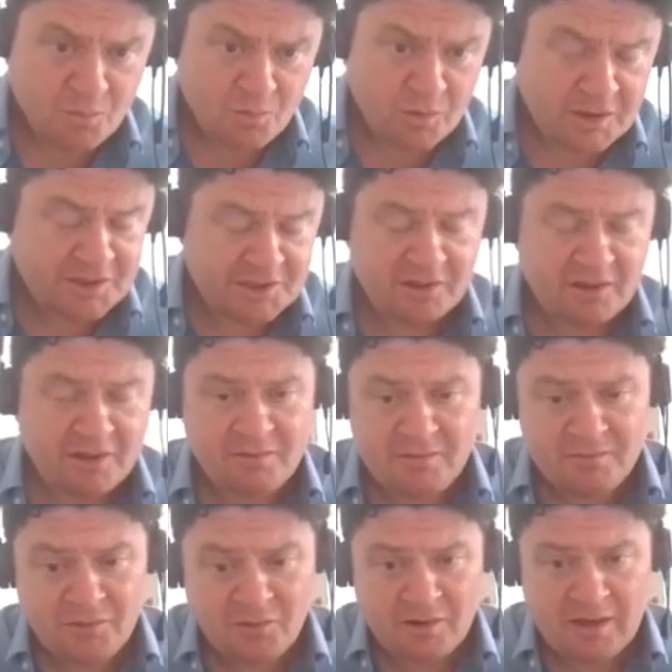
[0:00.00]
which I'm
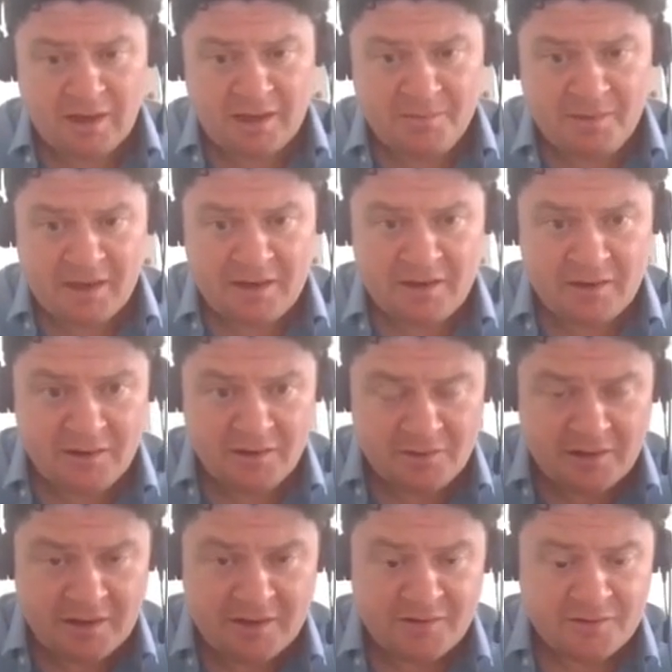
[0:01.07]
not claiming any
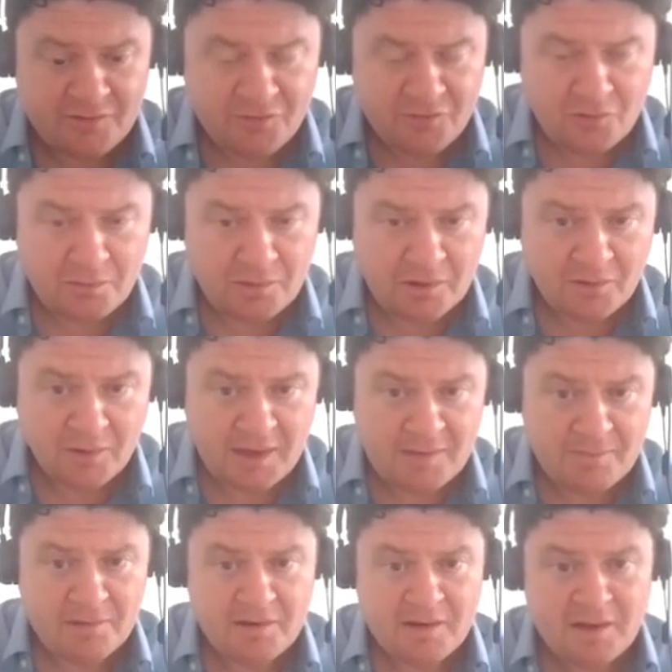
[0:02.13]
uniqueness for, by the way,
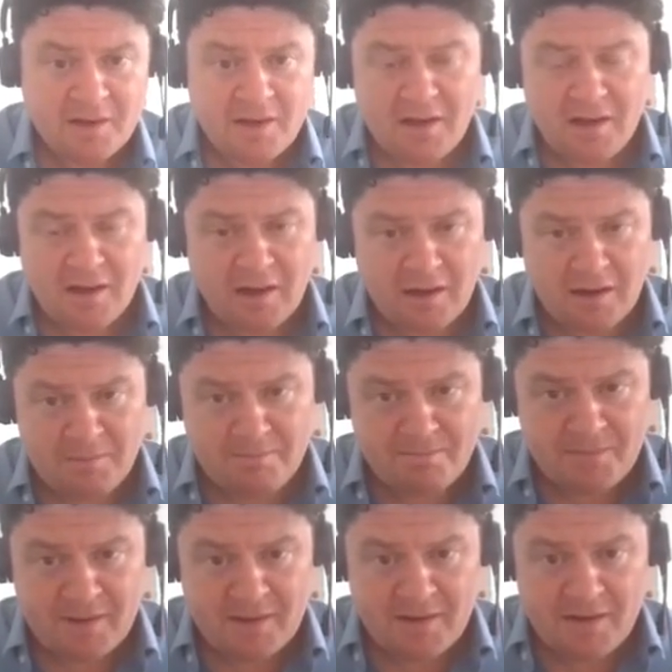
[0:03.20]
but the